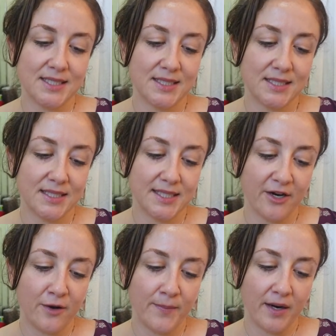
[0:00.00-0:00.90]
This is the
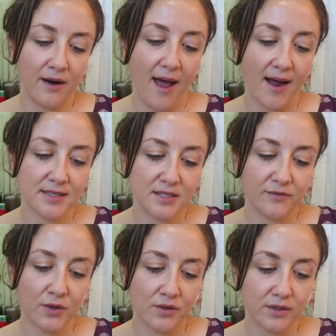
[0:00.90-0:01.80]
Terramera
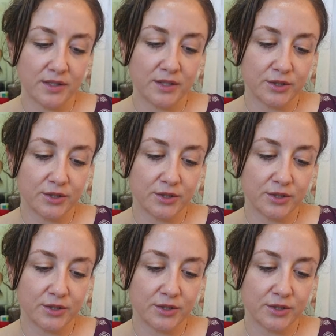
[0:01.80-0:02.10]
Active Coconut